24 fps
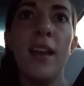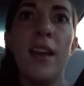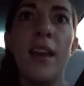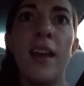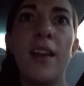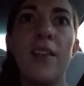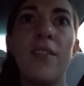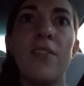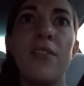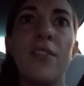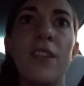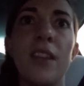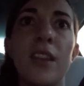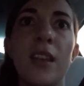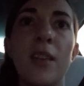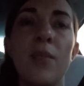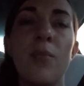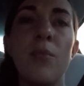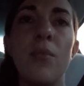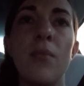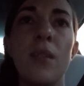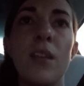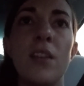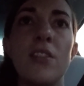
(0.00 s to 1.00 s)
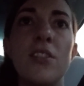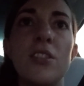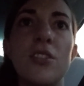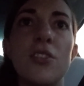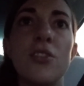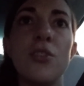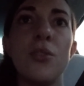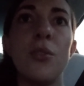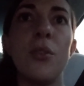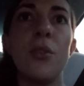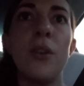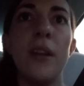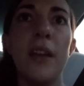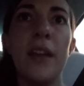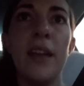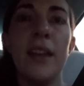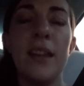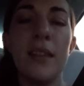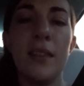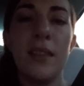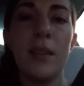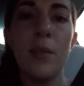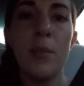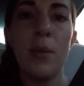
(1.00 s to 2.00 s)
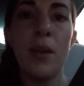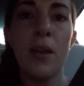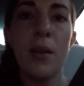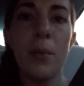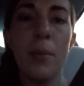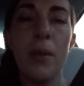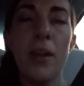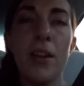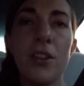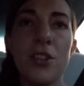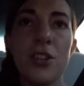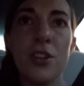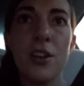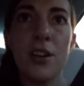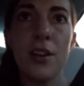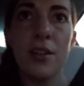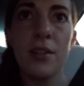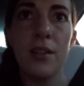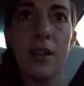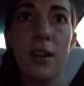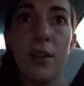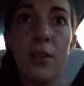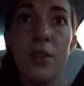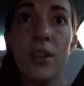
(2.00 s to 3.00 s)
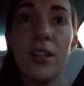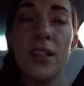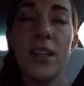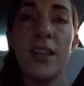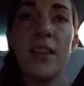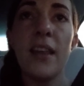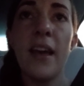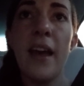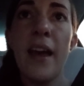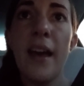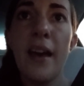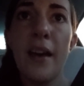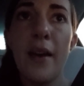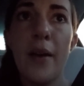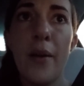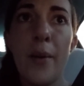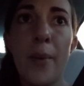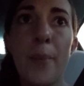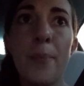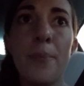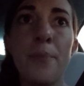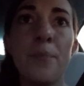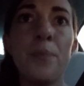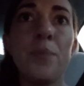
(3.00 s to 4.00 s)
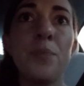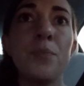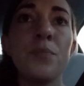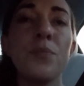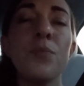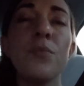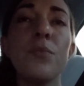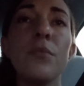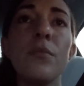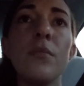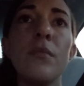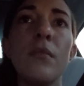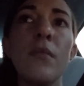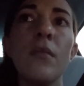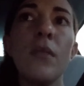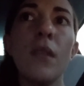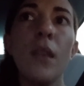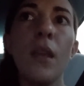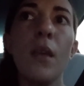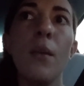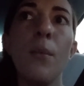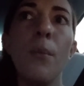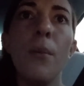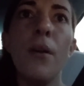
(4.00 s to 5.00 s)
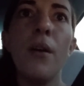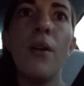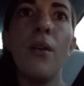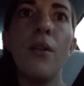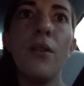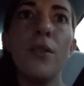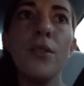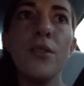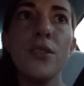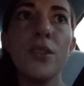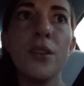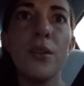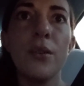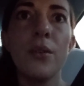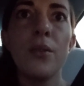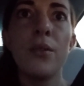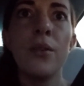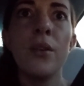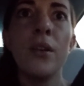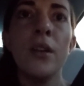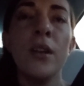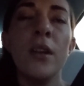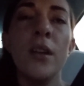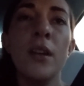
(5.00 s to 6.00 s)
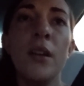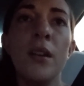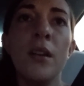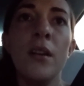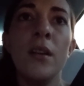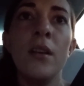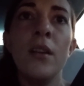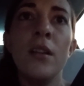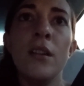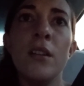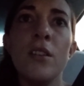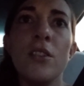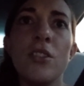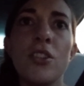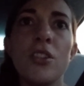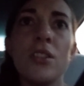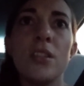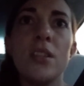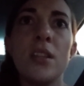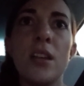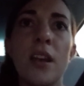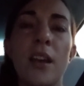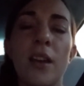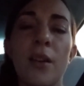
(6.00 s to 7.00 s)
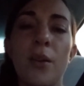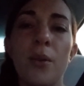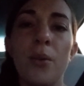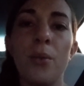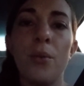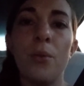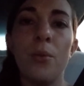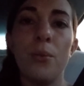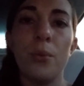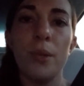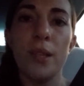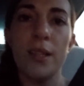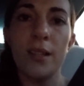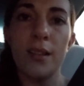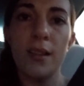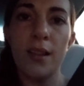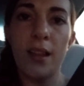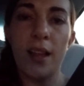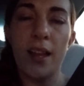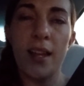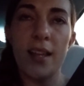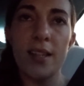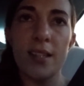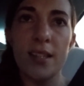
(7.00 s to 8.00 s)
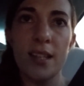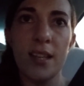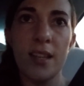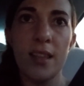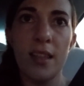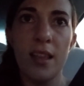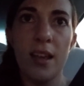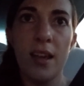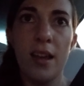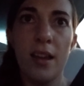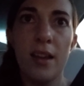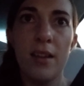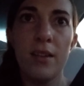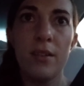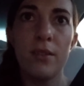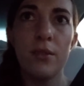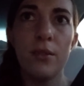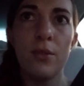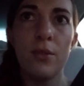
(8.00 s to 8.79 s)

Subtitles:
and feeling into joy and the bigger picture. Not only did that help, but also just realizing that